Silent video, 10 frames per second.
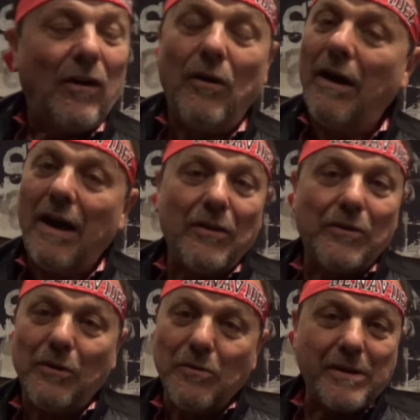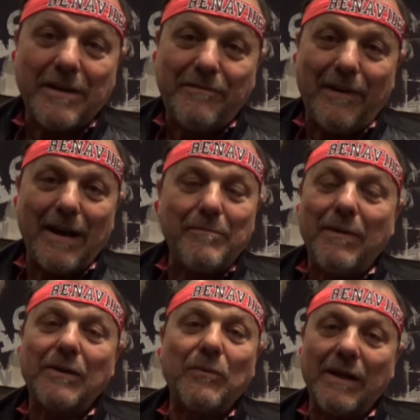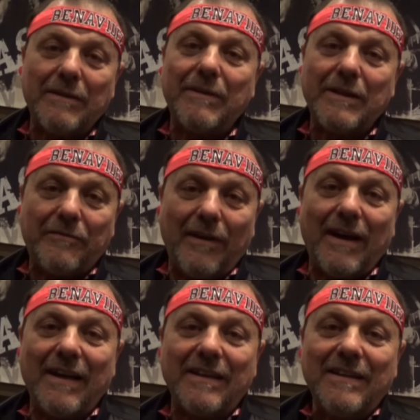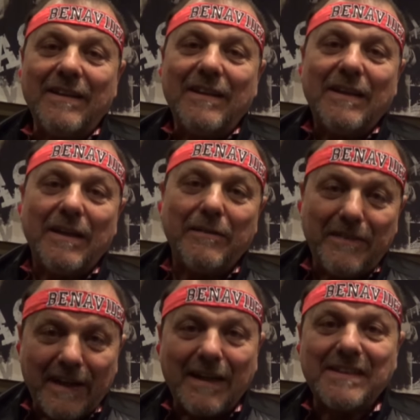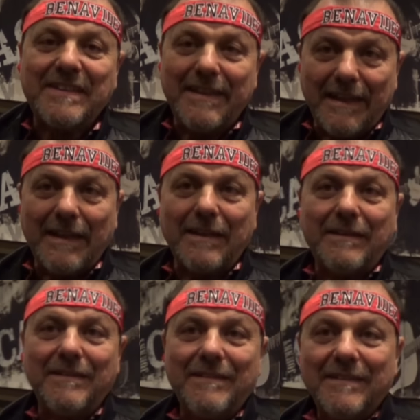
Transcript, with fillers: Oh, I don't know who can fight, but whatever he fight, uh, Vegas needs.